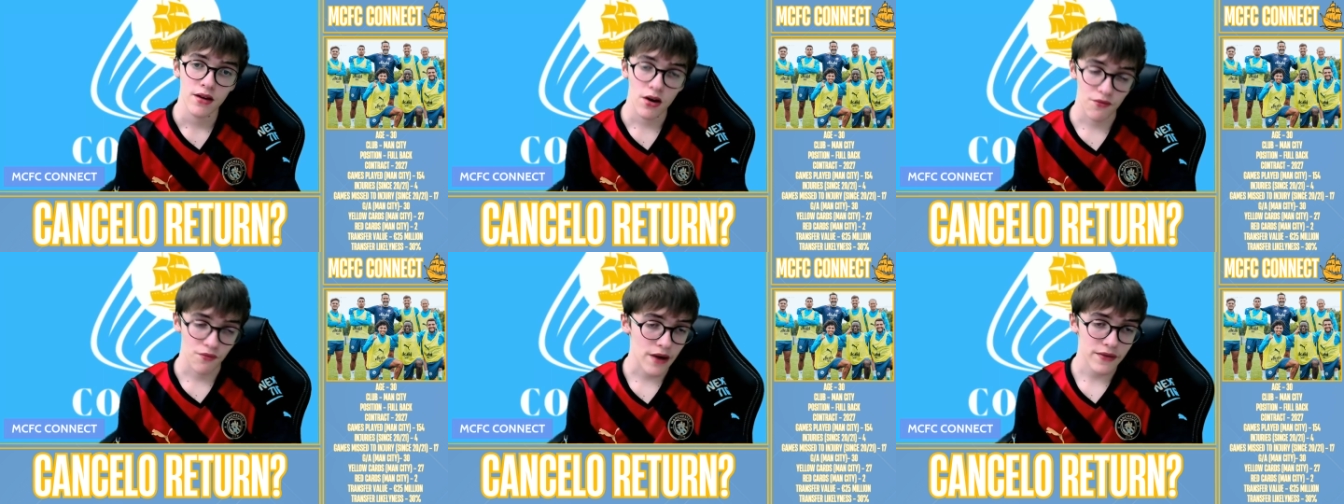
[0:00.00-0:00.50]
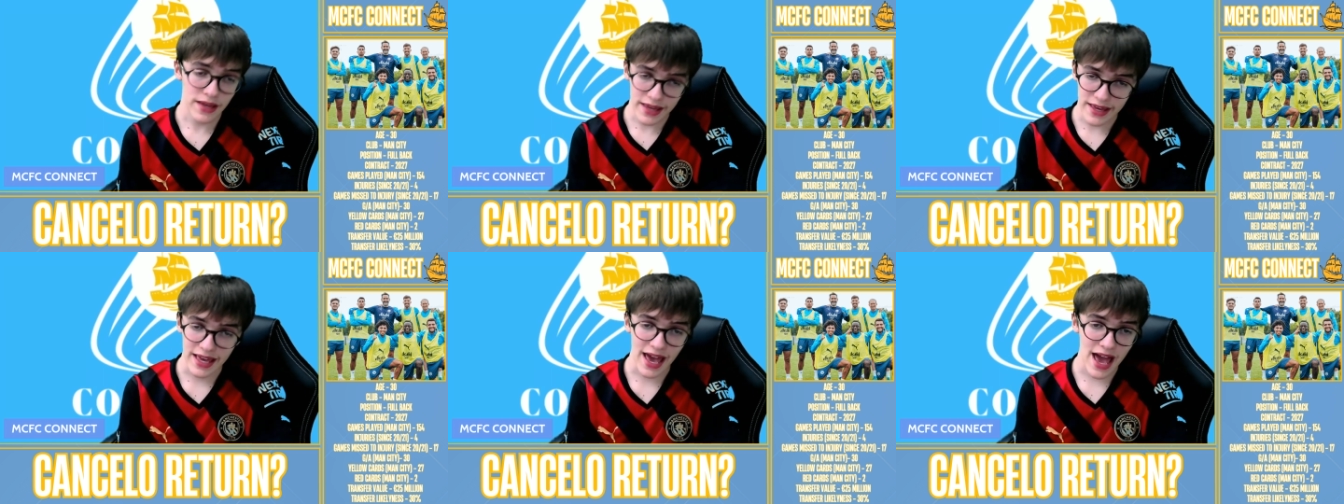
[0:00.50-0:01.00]
of whether
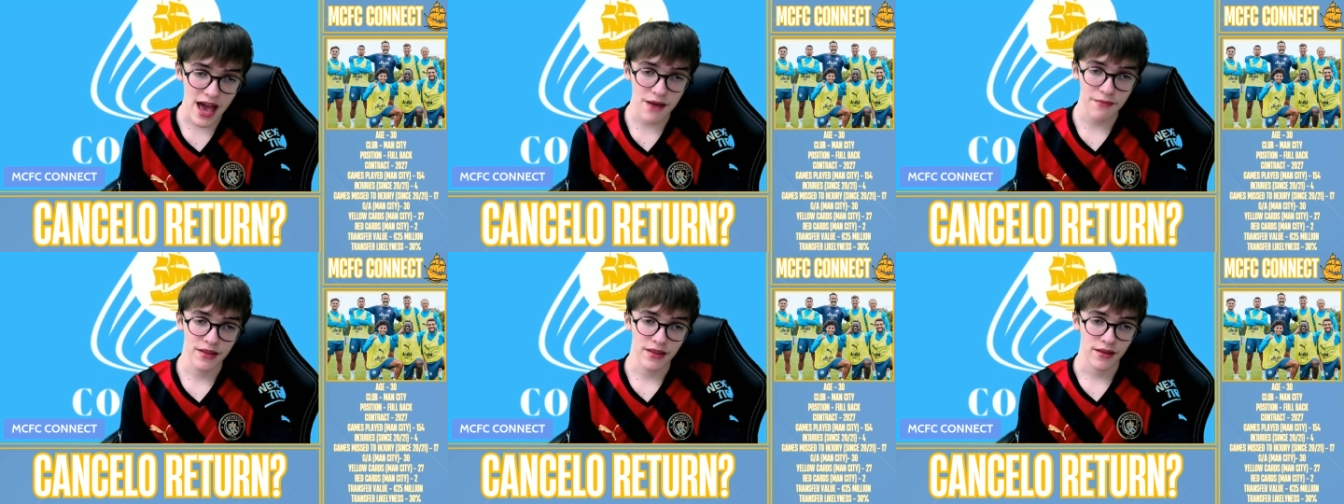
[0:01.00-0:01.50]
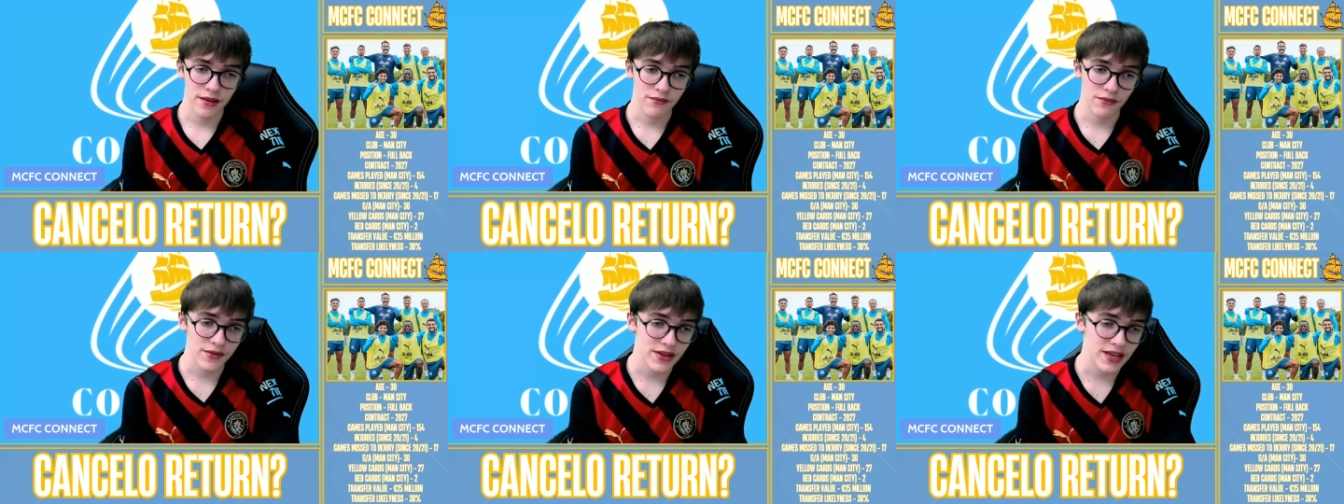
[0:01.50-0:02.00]
he can,
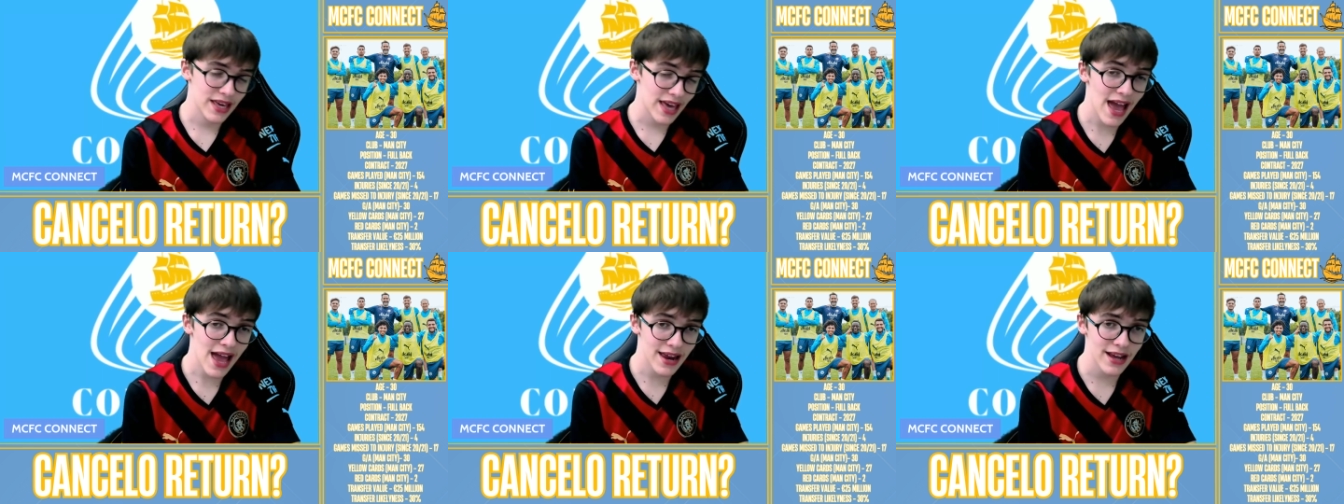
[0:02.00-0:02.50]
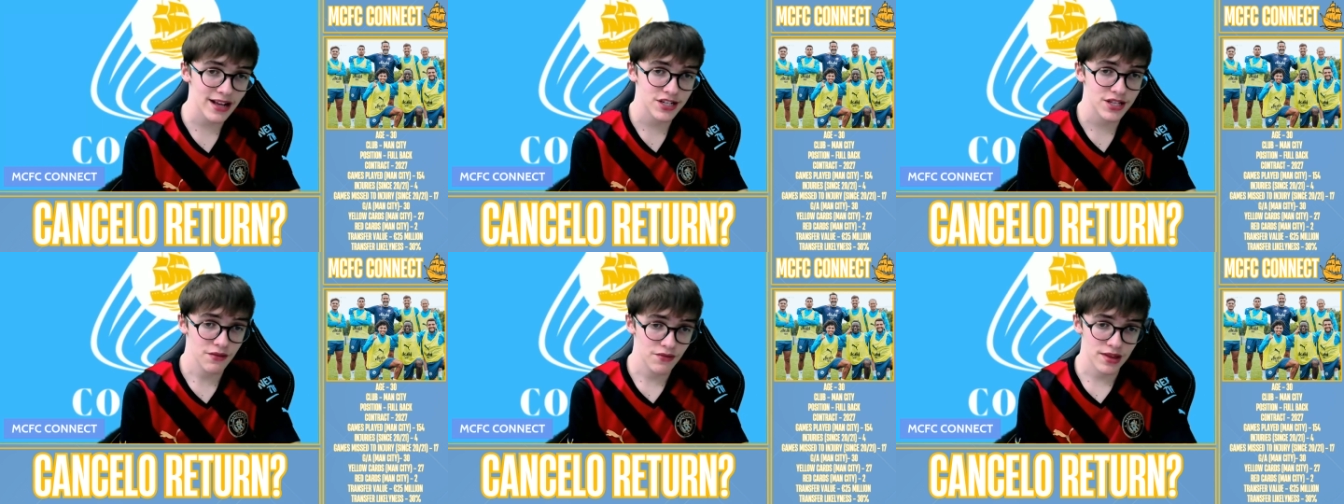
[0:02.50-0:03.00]
whether he can
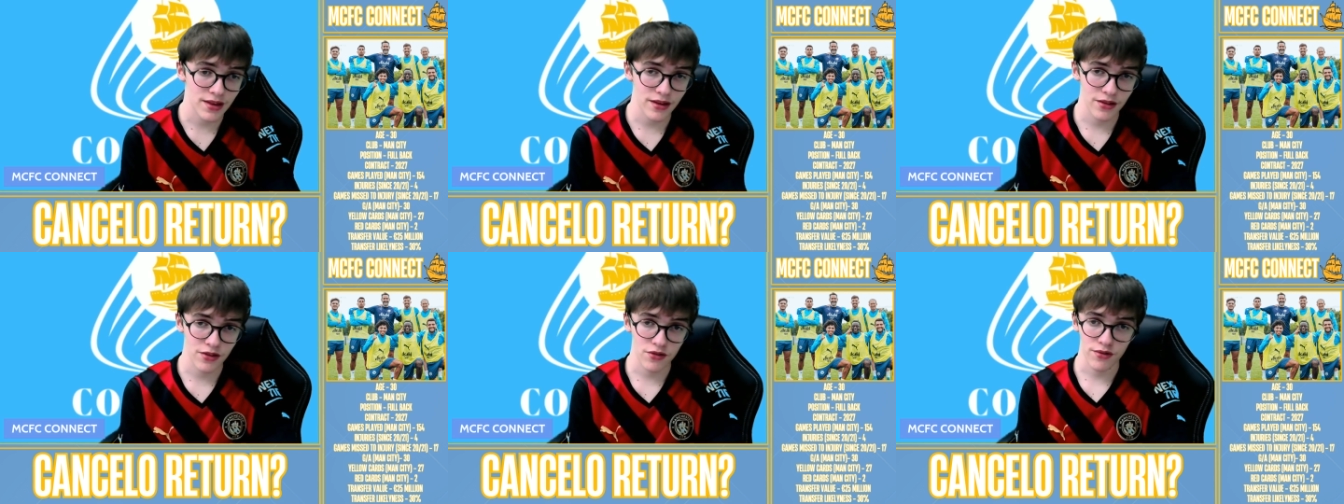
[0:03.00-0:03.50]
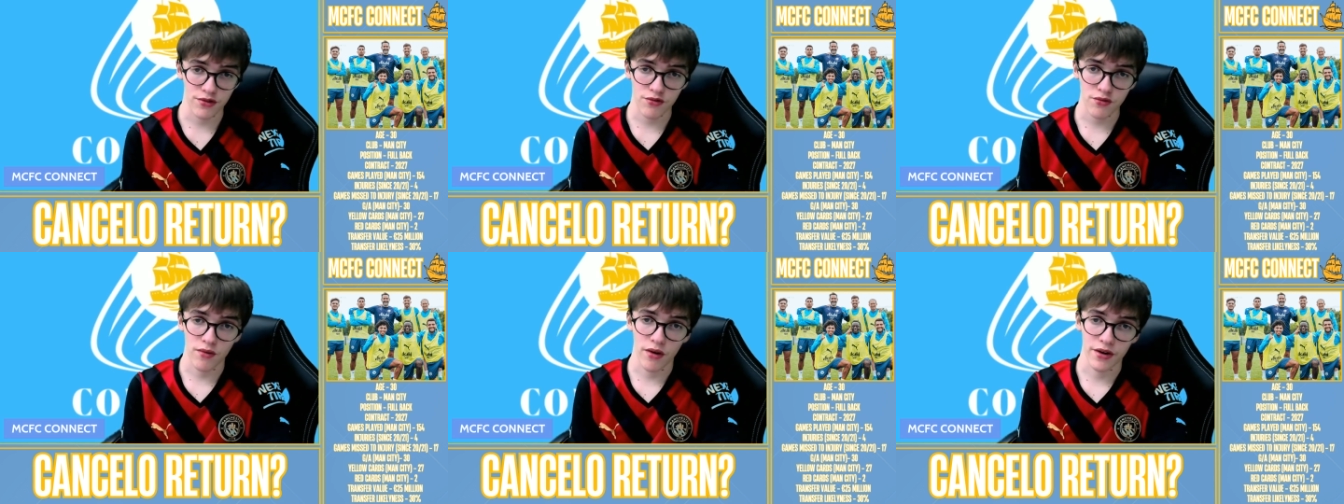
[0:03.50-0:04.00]
actually return to the
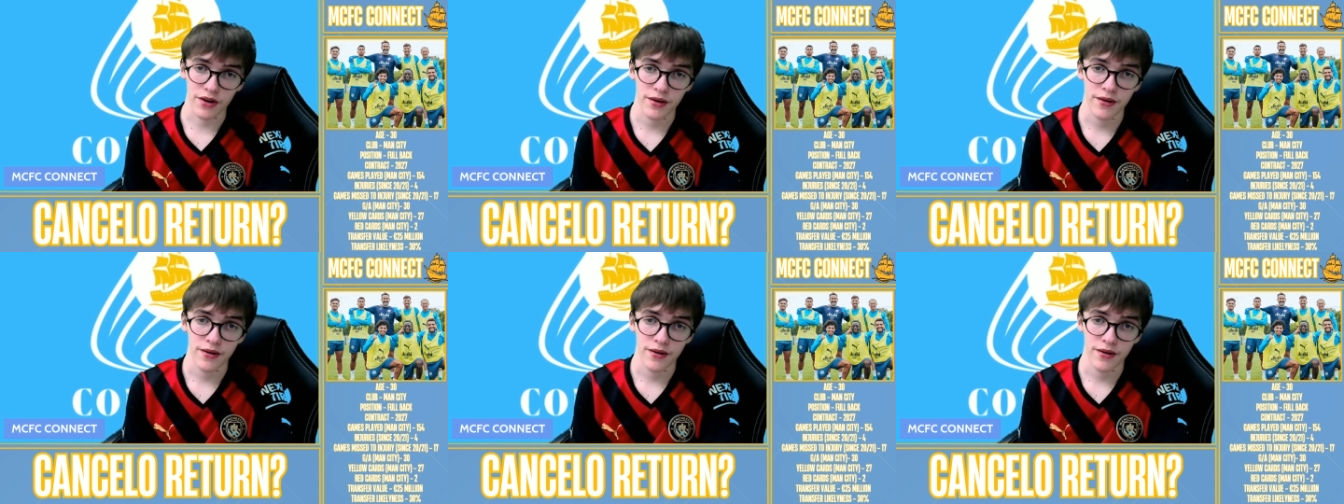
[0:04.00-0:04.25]
squad.